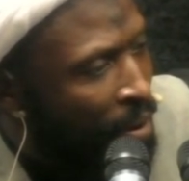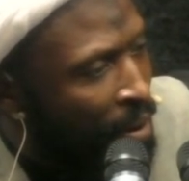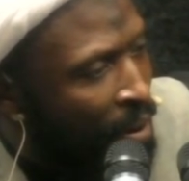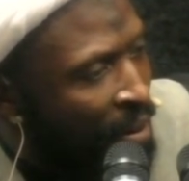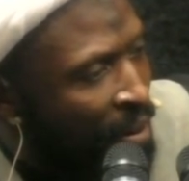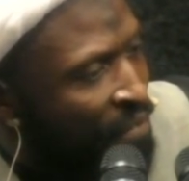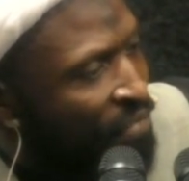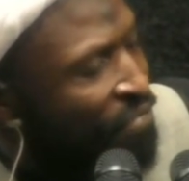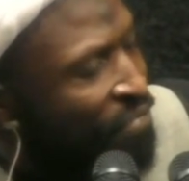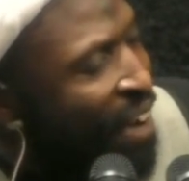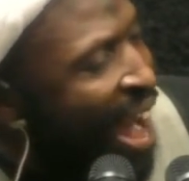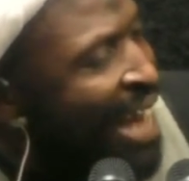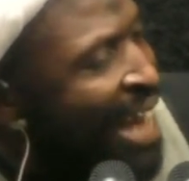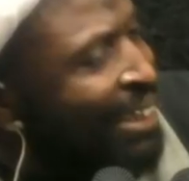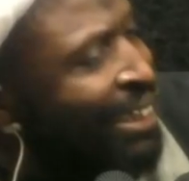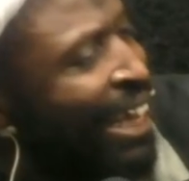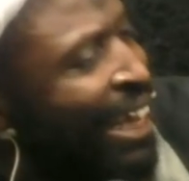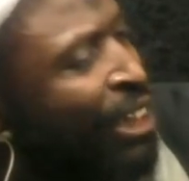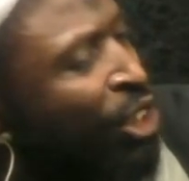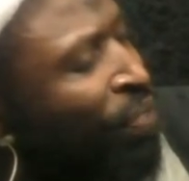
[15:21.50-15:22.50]

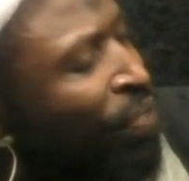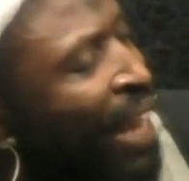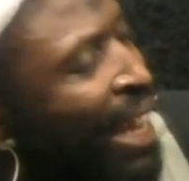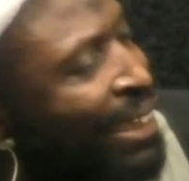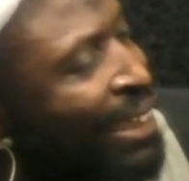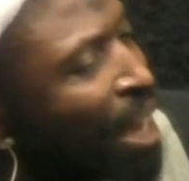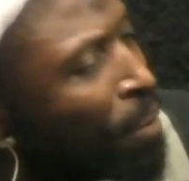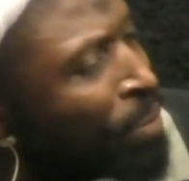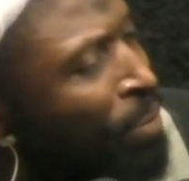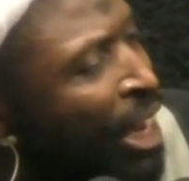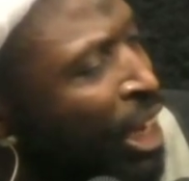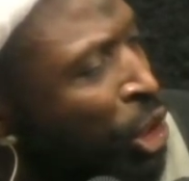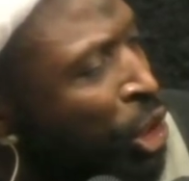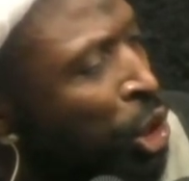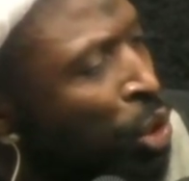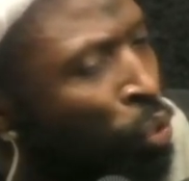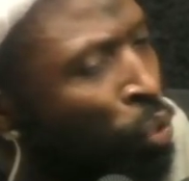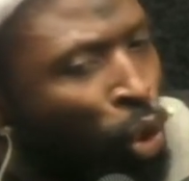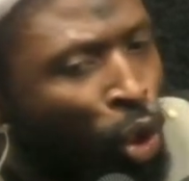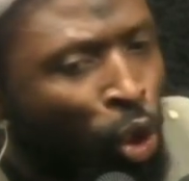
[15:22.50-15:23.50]
First stage of the
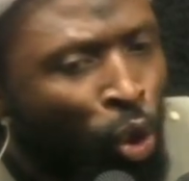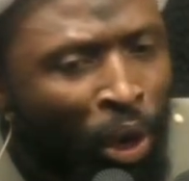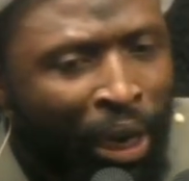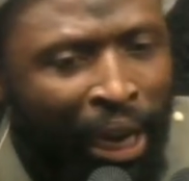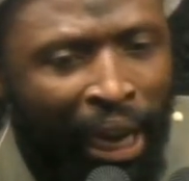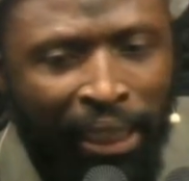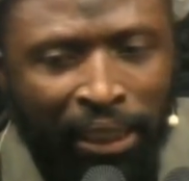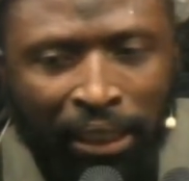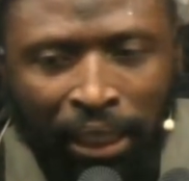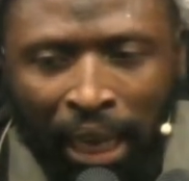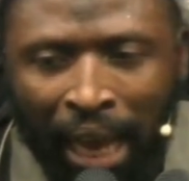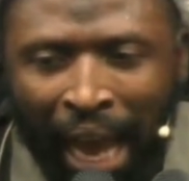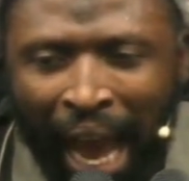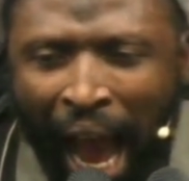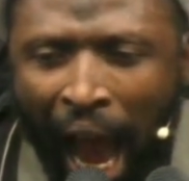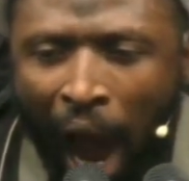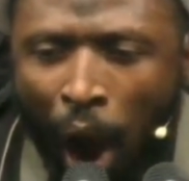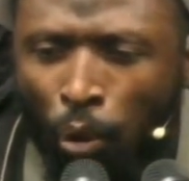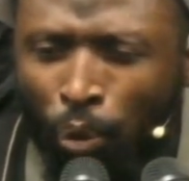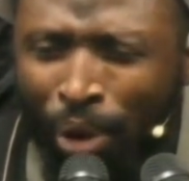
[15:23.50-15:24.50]
examination, we'll look at
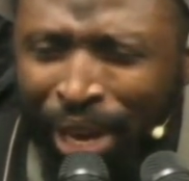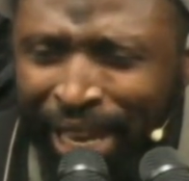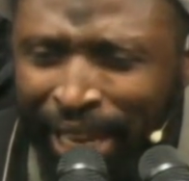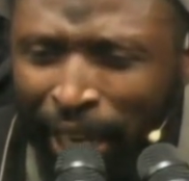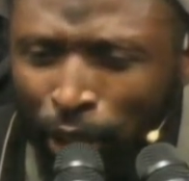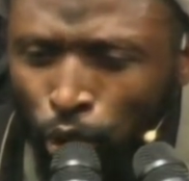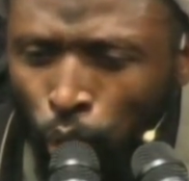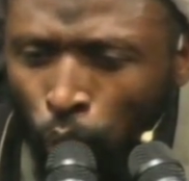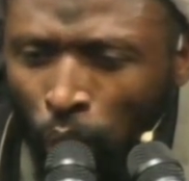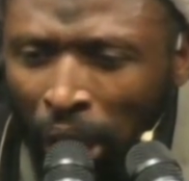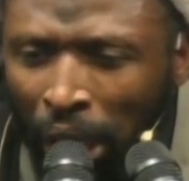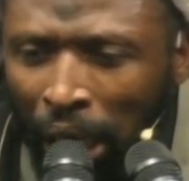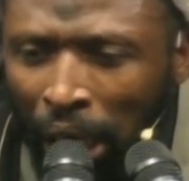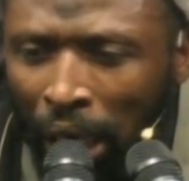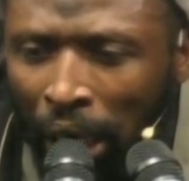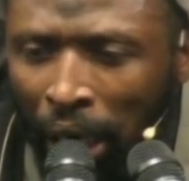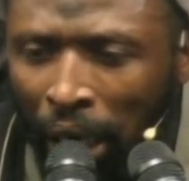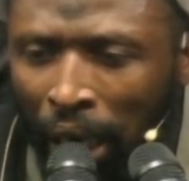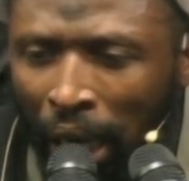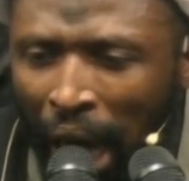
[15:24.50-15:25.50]
Hawiyatul
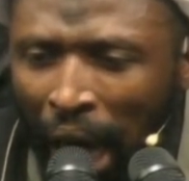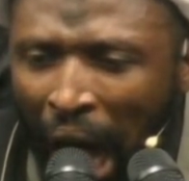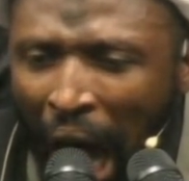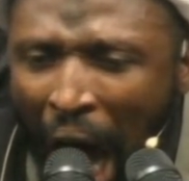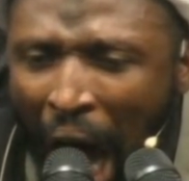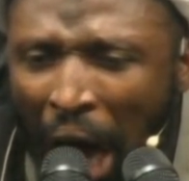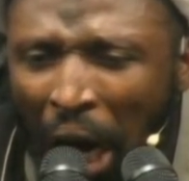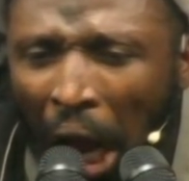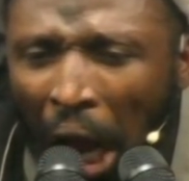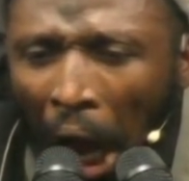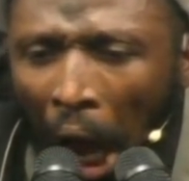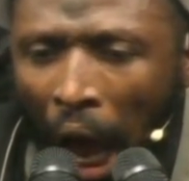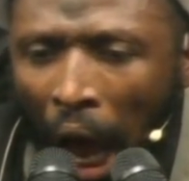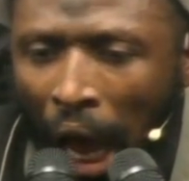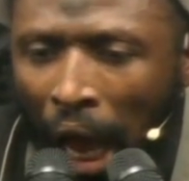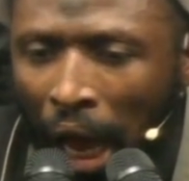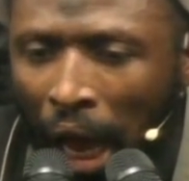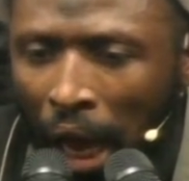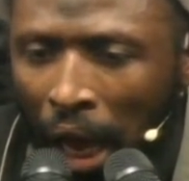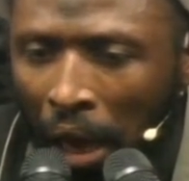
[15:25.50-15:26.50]

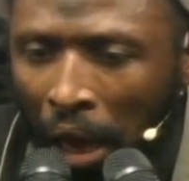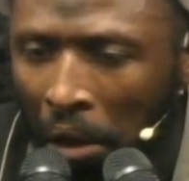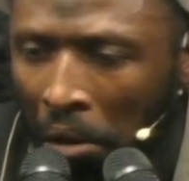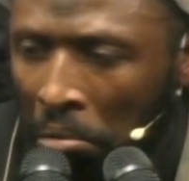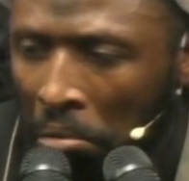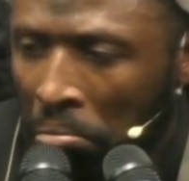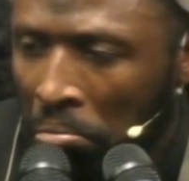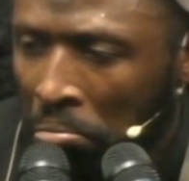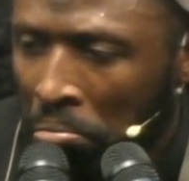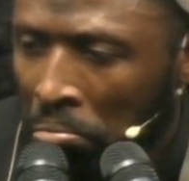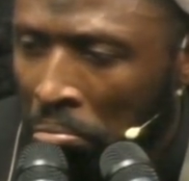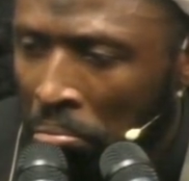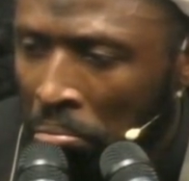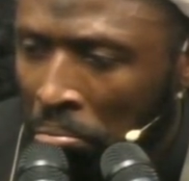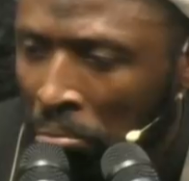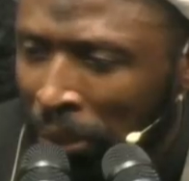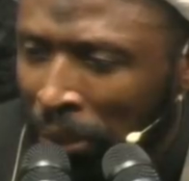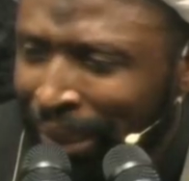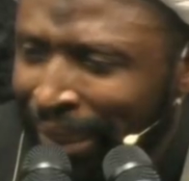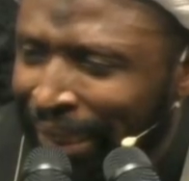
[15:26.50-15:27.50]
Haraka,
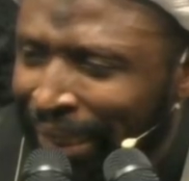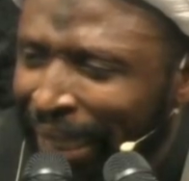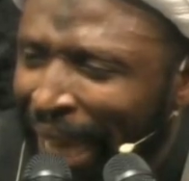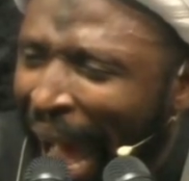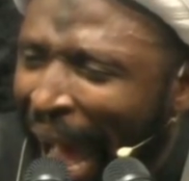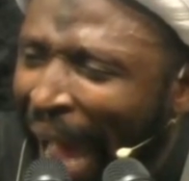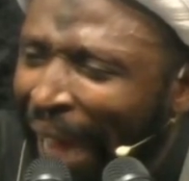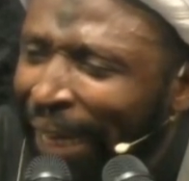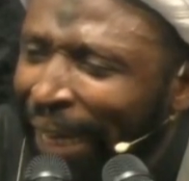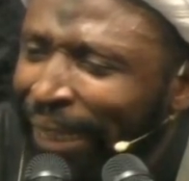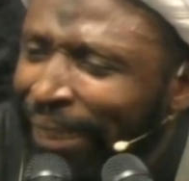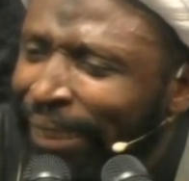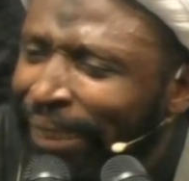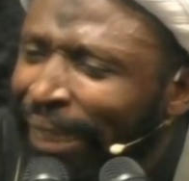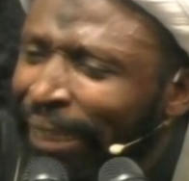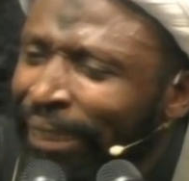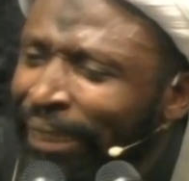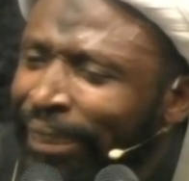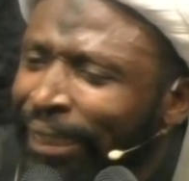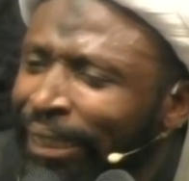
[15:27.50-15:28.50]
the
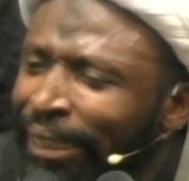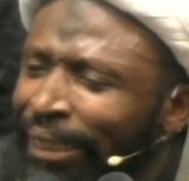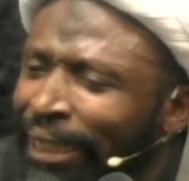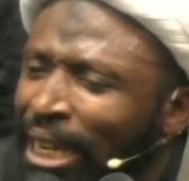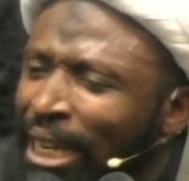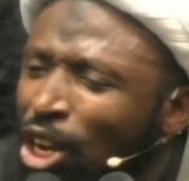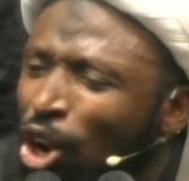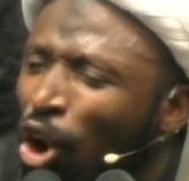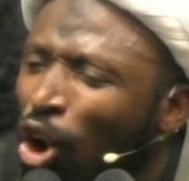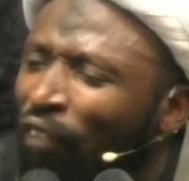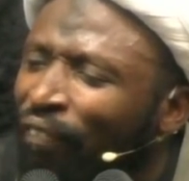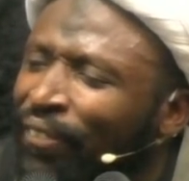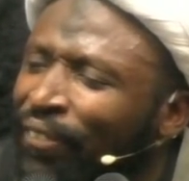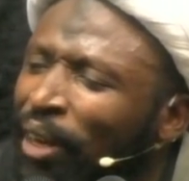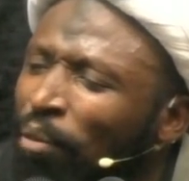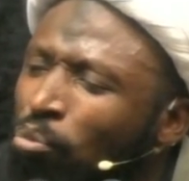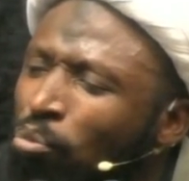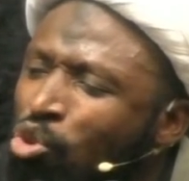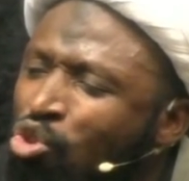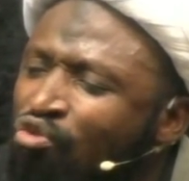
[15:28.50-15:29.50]
identity of
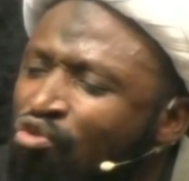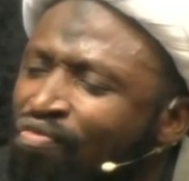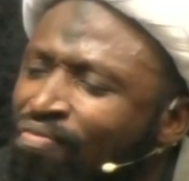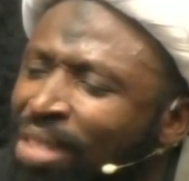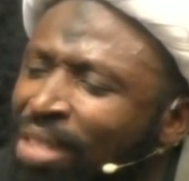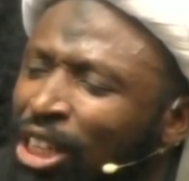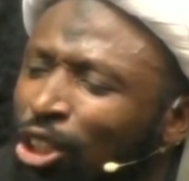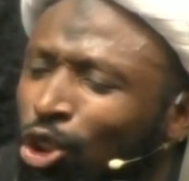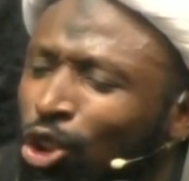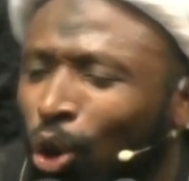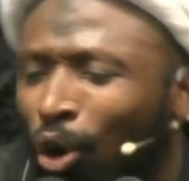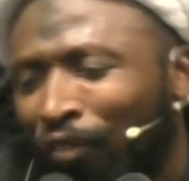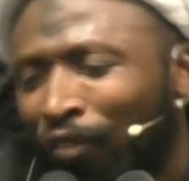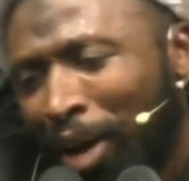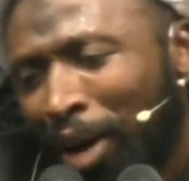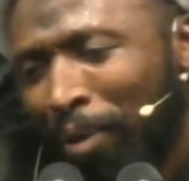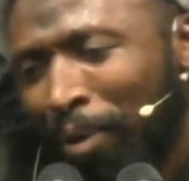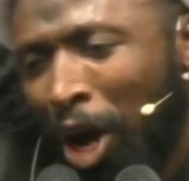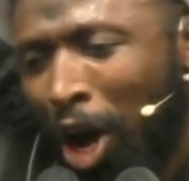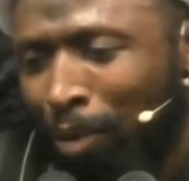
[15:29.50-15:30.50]
the movement of
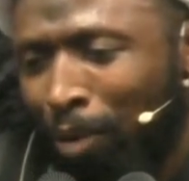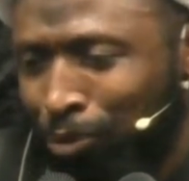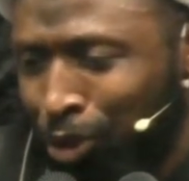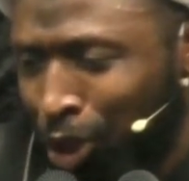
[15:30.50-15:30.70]
Abba Abdullah.